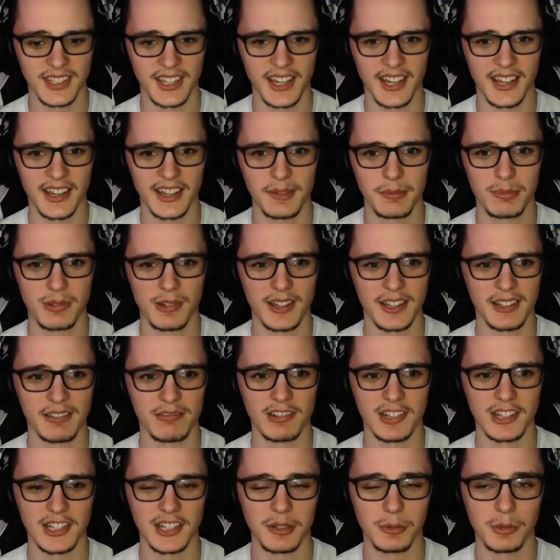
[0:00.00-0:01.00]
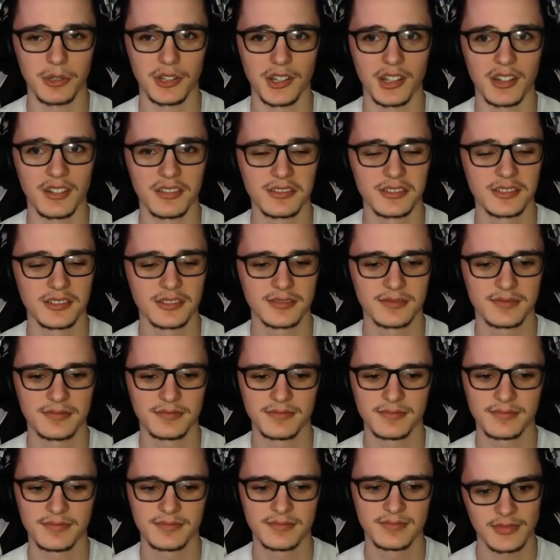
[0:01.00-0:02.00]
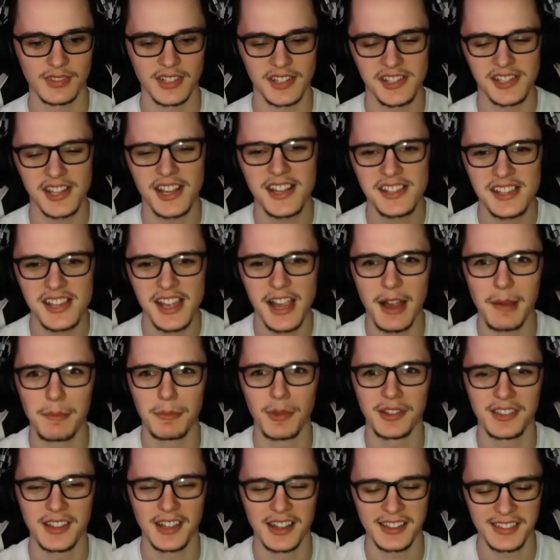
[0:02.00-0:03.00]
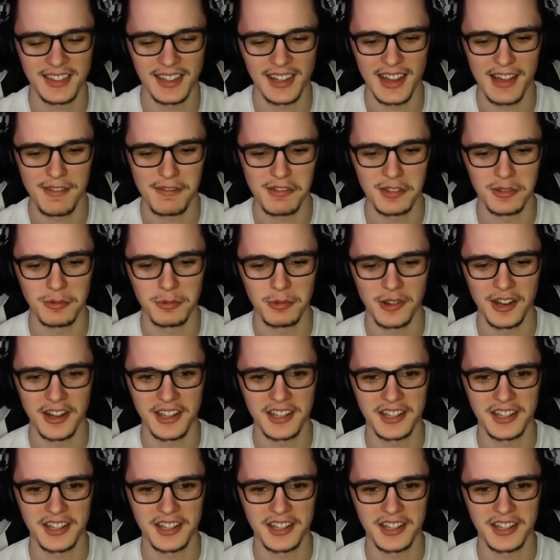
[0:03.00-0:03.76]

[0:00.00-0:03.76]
Yeah, he, he really wouldn't know. He says, yeah, I'm not at the level